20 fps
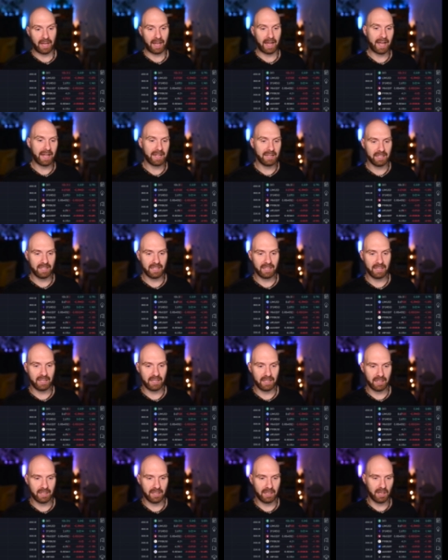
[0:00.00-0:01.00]

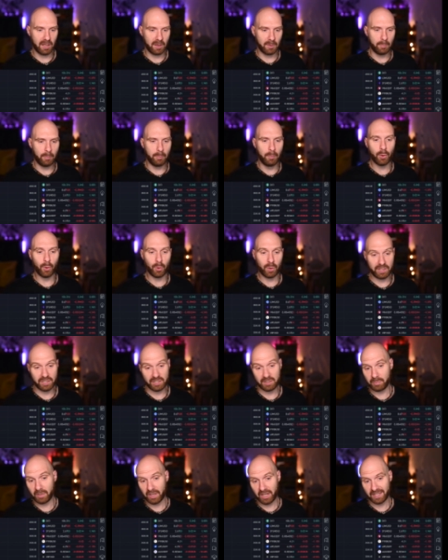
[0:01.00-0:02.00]
Any
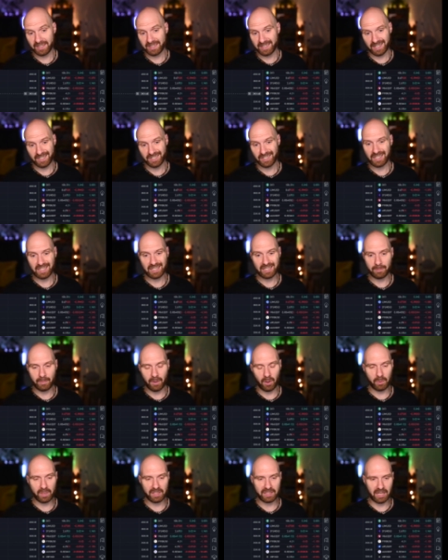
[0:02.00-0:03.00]
bullish price action at the
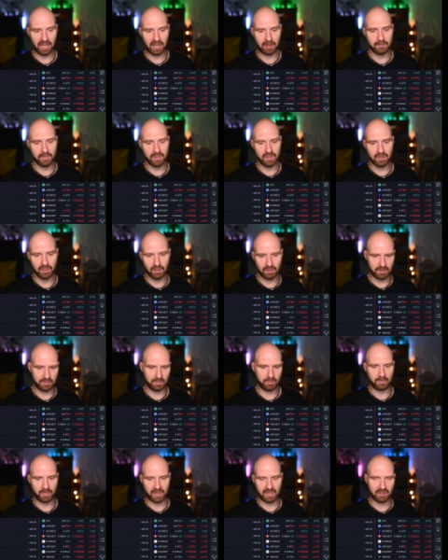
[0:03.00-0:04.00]
moment, I'm not
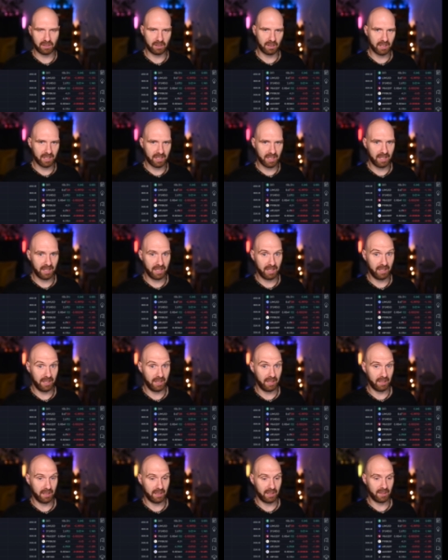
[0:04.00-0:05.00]

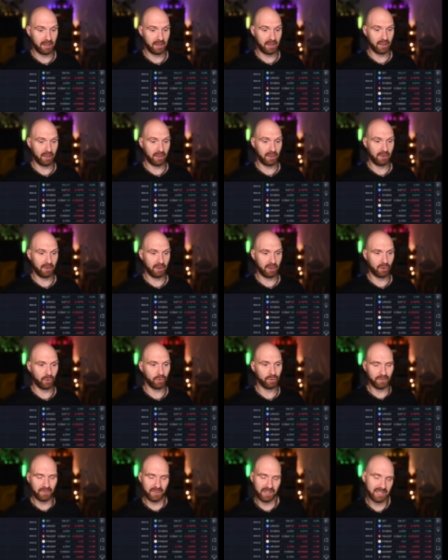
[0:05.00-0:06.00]
particularly
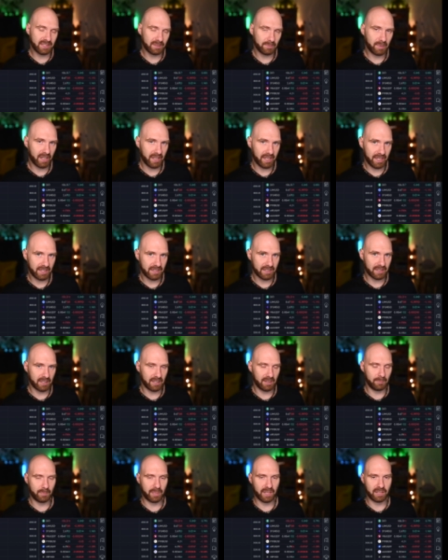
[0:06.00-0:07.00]
convinced by it
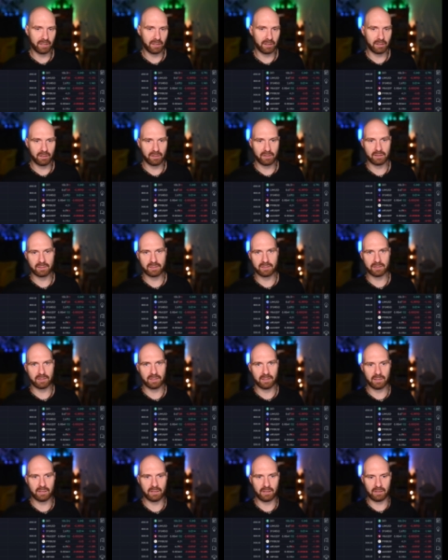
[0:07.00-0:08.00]
because
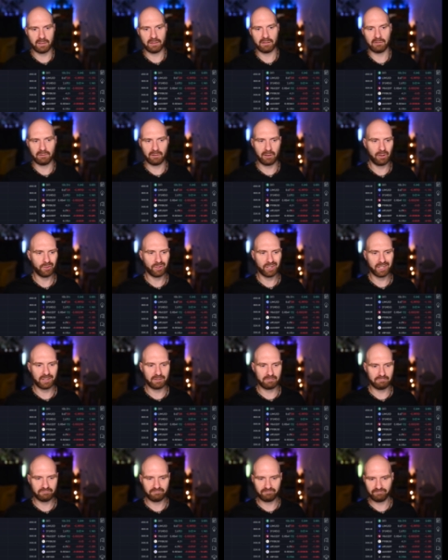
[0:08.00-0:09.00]
on a
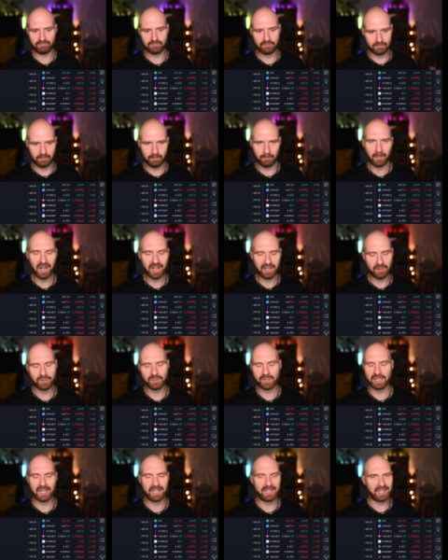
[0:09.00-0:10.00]
macro
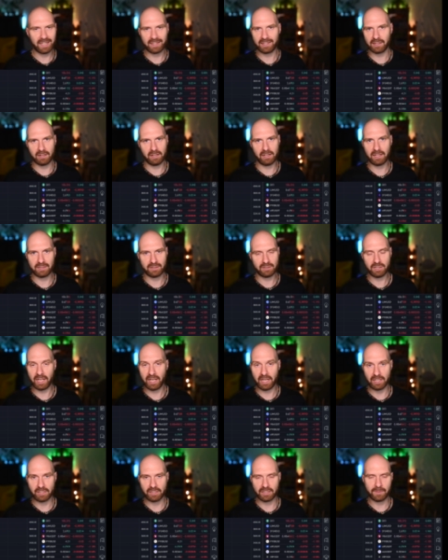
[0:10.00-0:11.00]
scale, nothing really has
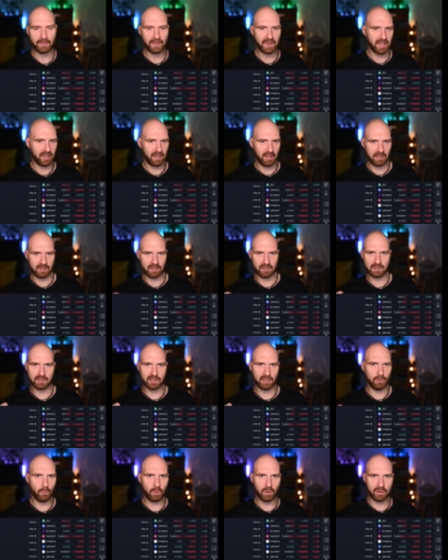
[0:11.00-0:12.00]
changed. There's
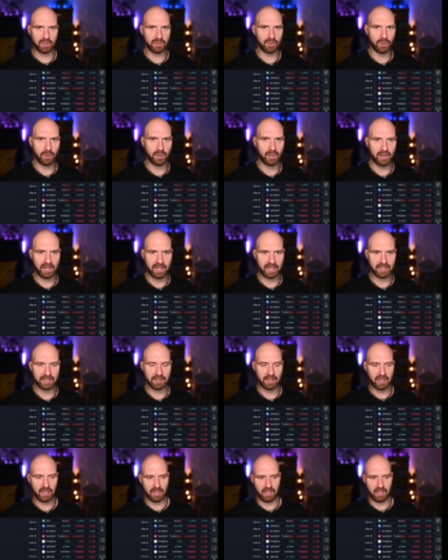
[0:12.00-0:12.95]
still war in Ukraine.